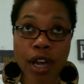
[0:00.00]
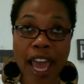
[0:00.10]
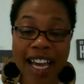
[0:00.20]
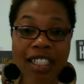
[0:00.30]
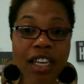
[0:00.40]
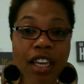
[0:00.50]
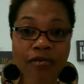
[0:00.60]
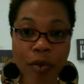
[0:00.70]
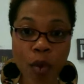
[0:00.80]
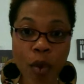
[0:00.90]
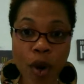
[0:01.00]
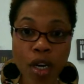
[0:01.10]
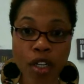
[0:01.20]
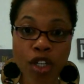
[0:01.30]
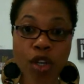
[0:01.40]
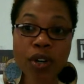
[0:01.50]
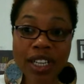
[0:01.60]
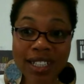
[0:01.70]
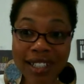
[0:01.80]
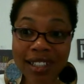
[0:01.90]
asking for, you can
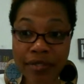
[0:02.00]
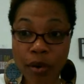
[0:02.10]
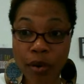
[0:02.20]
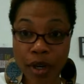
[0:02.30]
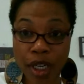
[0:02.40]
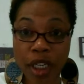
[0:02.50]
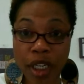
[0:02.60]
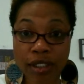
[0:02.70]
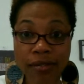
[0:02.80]
deliver upon.